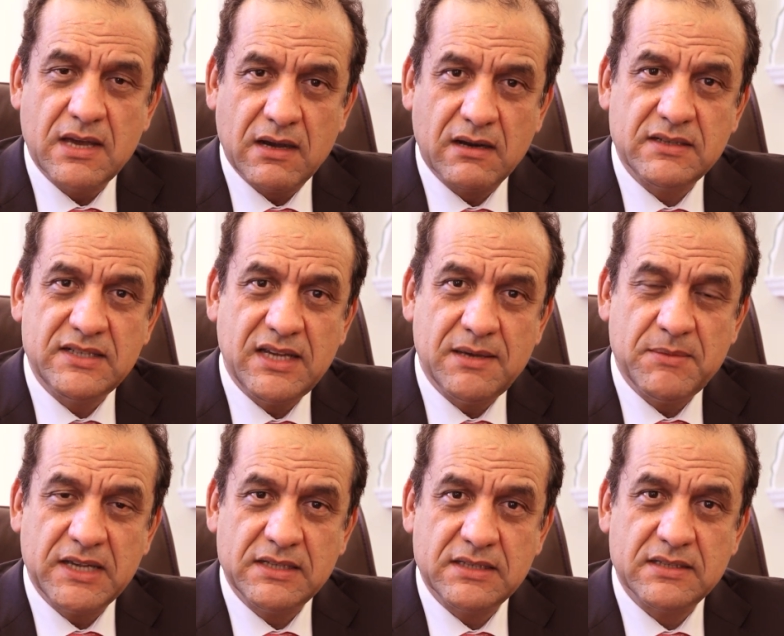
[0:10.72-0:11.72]

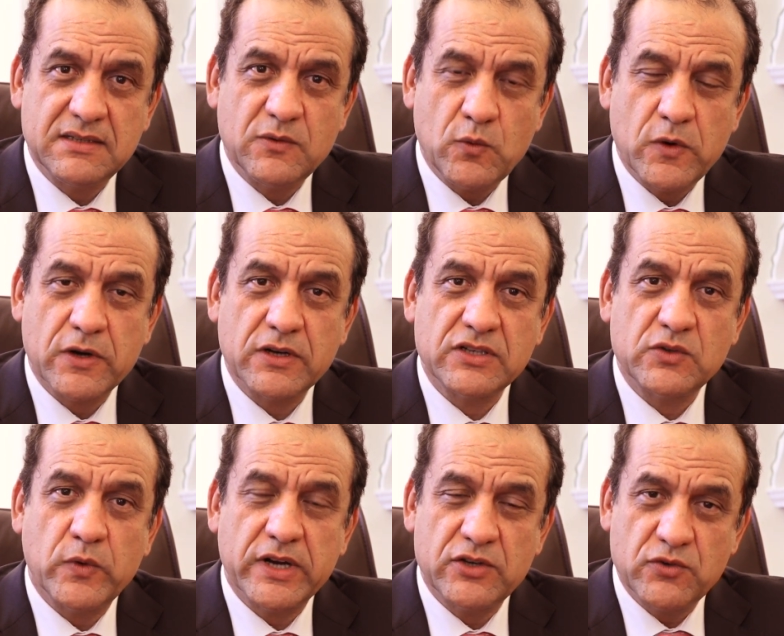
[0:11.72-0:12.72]
RTMS works
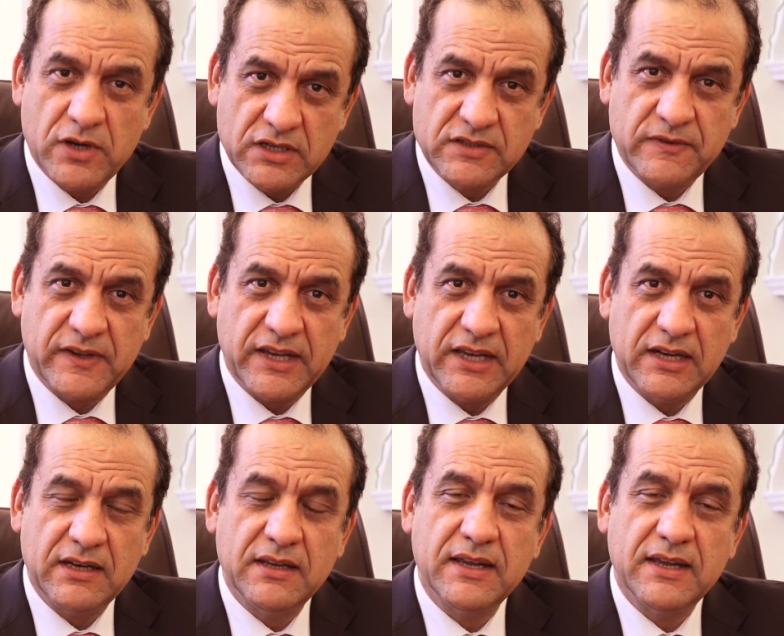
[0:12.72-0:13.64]
where drugs fail